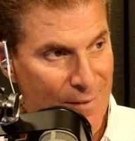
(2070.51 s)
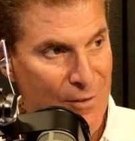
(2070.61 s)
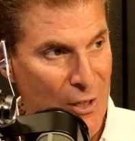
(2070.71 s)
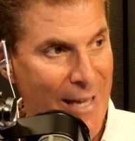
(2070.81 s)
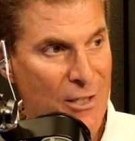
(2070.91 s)

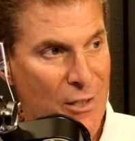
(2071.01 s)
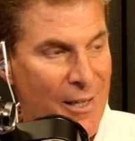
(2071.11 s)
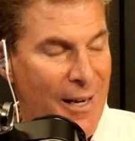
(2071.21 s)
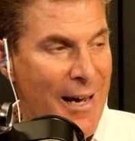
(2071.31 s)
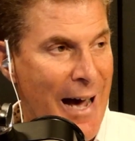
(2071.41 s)
So
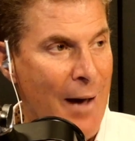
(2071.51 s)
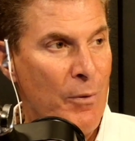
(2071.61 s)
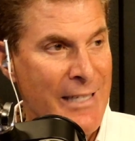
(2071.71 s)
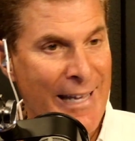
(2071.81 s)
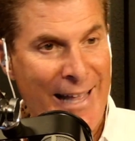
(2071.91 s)
I would
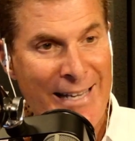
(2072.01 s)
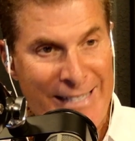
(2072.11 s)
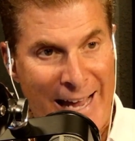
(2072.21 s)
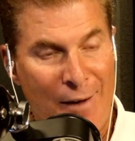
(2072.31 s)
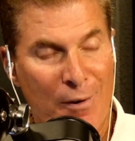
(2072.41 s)
say that's
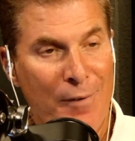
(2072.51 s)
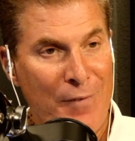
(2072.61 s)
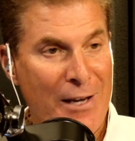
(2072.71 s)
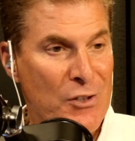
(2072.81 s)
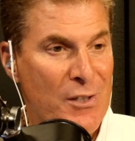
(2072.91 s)
how it
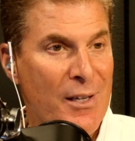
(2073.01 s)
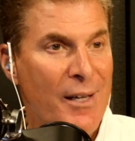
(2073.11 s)
affects.